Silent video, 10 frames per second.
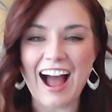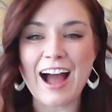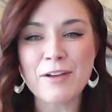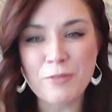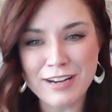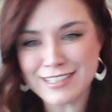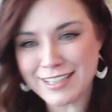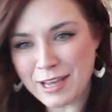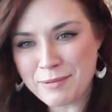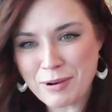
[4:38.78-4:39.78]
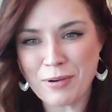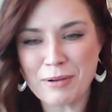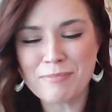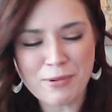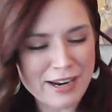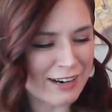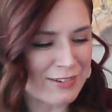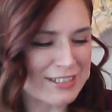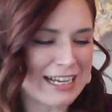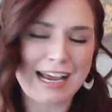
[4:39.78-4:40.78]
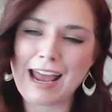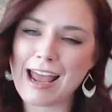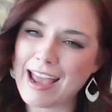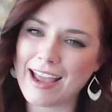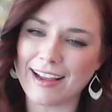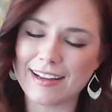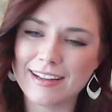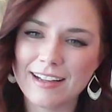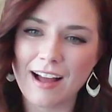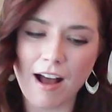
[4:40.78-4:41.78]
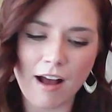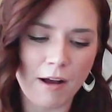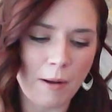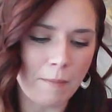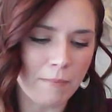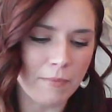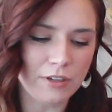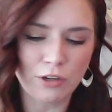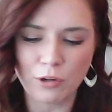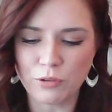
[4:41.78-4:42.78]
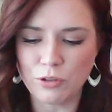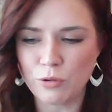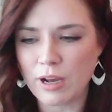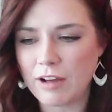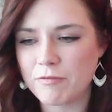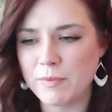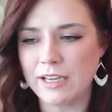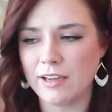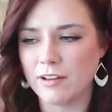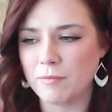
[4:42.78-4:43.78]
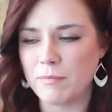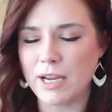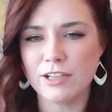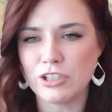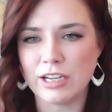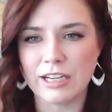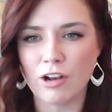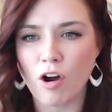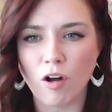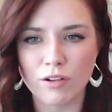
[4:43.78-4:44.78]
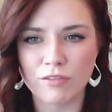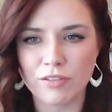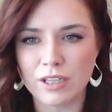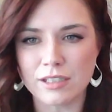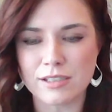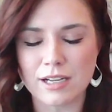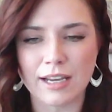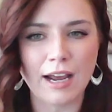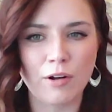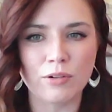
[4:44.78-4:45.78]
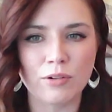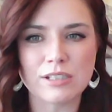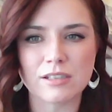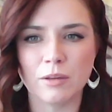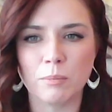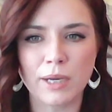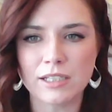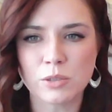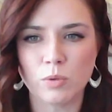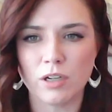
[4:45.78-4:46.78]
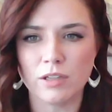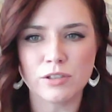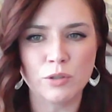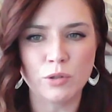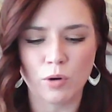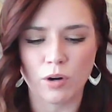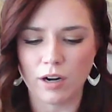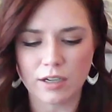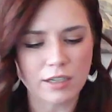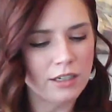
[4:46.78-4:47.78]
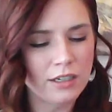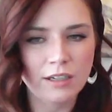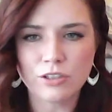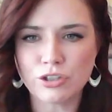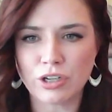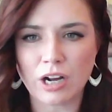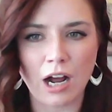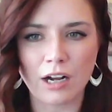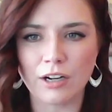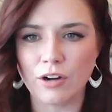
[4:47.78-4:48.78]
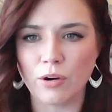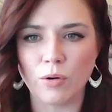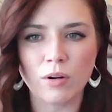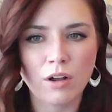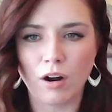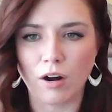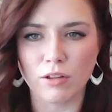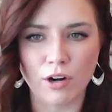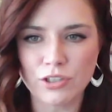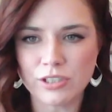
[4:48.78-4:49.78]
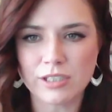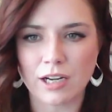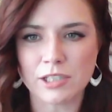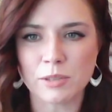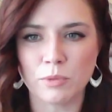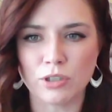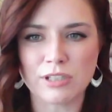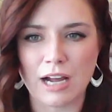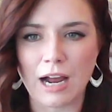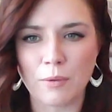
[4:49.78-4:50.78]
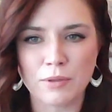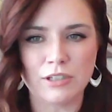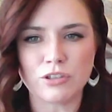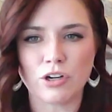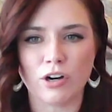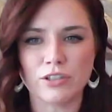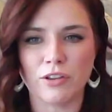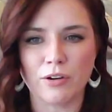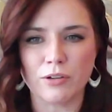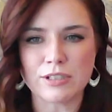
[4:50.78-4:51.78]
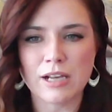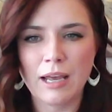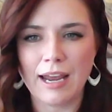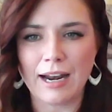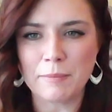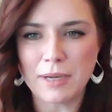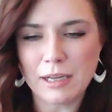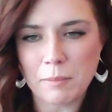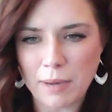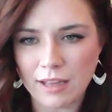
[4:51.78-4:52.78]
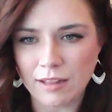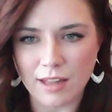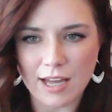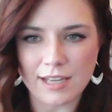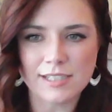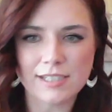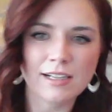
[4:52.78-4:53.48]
I went to them at one point and I was like, hey, you have me managing all of these accounts, the biggest ones, New York, Chicago, our largest customers. I was in charge of those, and I'm getting paid less